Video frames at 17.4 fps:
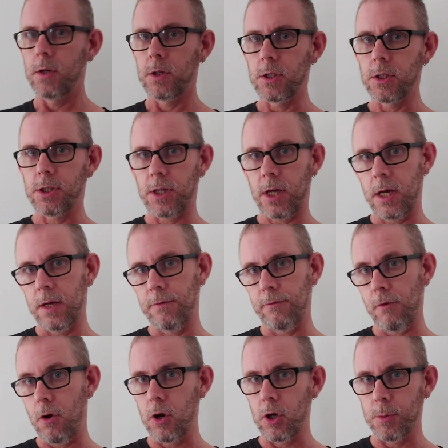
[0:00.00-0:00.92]
Just say,
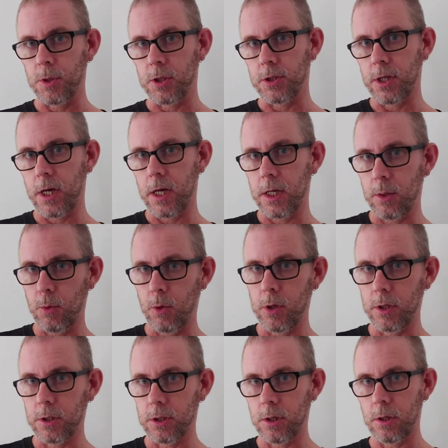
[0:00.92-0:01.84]
for argument's sake, you
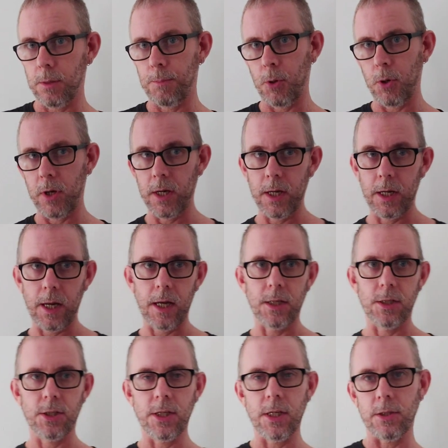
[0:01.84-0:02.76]
wanted to put in
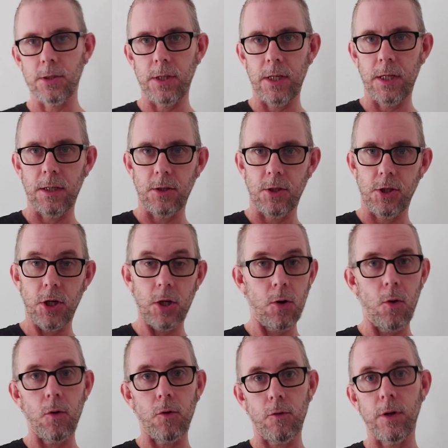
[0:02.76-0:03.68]
a 6-inch
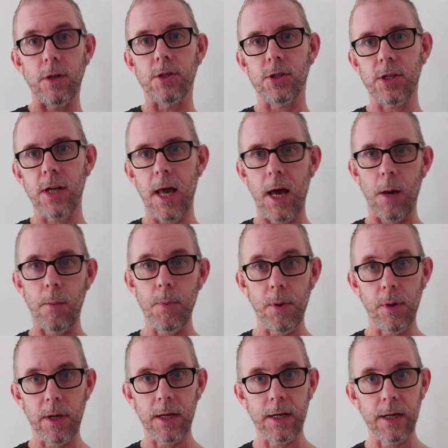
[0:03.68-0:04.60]
concrete slab
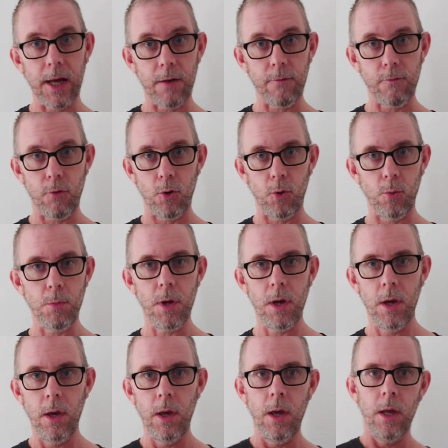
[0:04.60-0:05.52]
in that room.
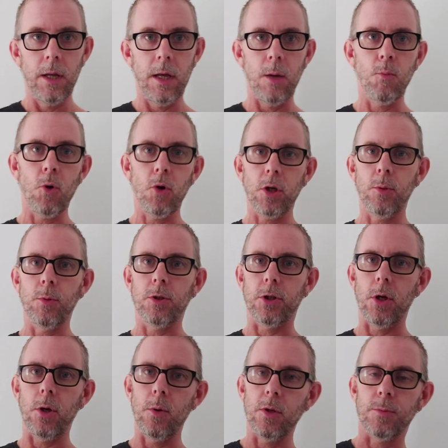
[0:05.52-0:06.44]
Then what you would
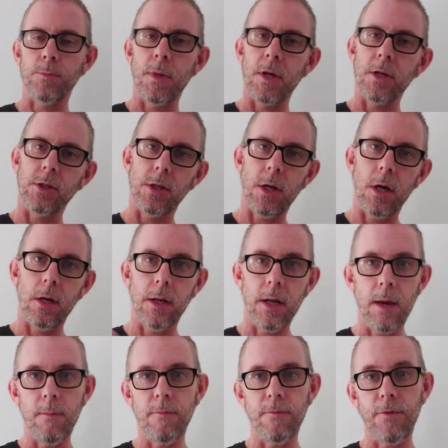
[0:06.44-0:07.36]
do is measure the
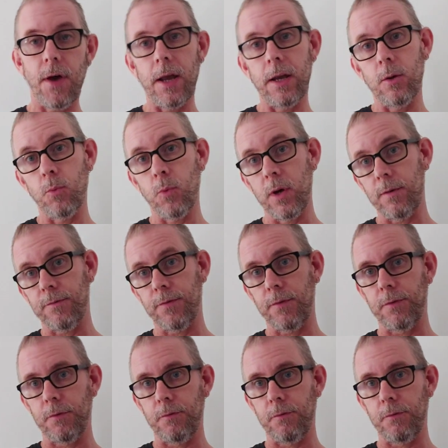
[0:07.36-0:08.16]
length and the width of